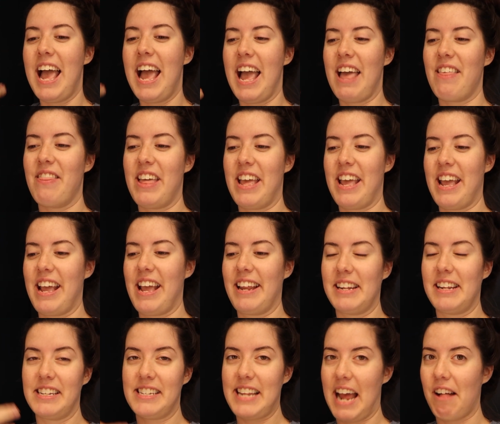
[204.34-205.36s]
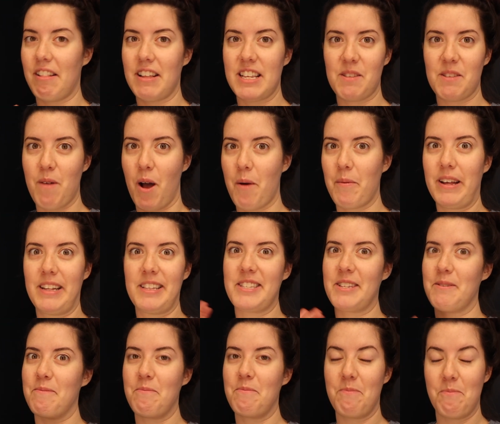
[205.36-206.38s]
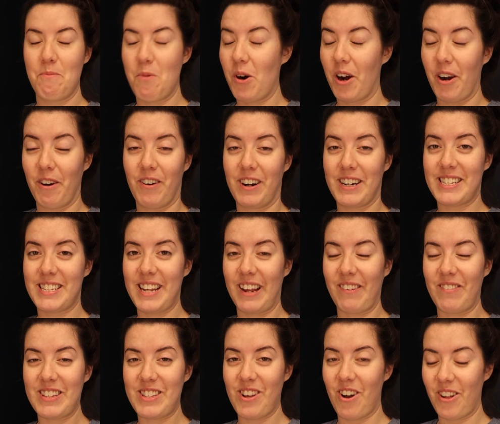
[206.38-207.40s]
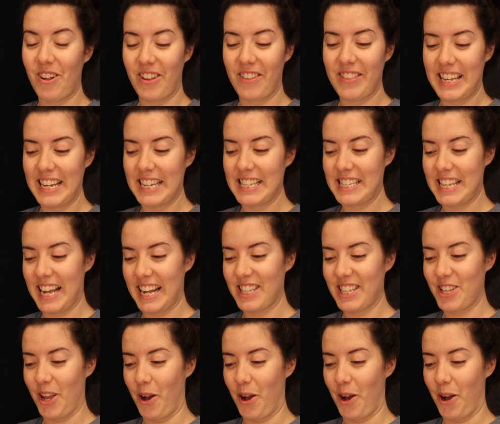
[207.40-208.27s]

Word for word: and then Dallas, Mama, and some more of our stuff is all on the inside.